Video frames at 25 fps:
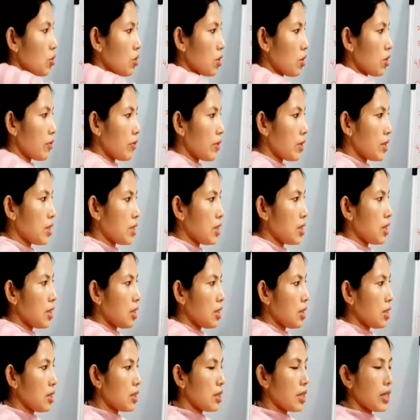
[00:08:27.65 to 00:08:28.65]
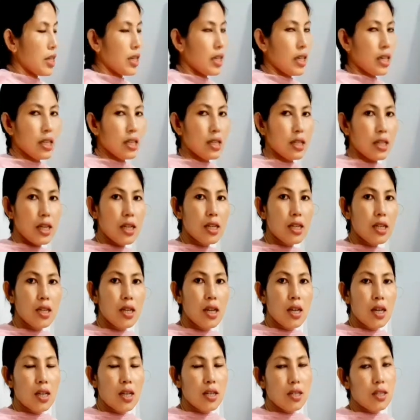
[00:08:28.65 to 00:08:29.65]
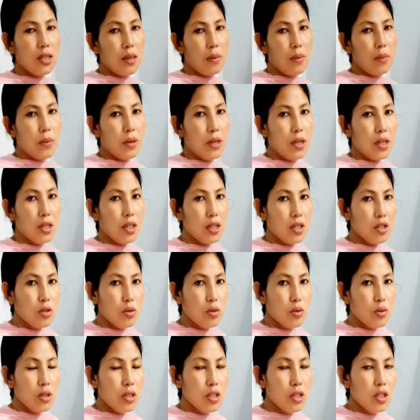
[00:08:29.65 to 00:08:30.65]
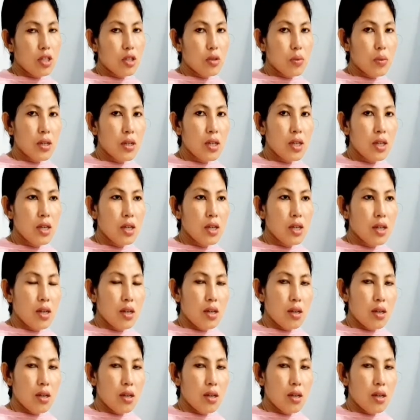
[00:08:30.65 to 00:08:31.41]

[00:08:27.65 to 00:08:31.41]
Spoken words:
So the vertically they can get separated. So in this way,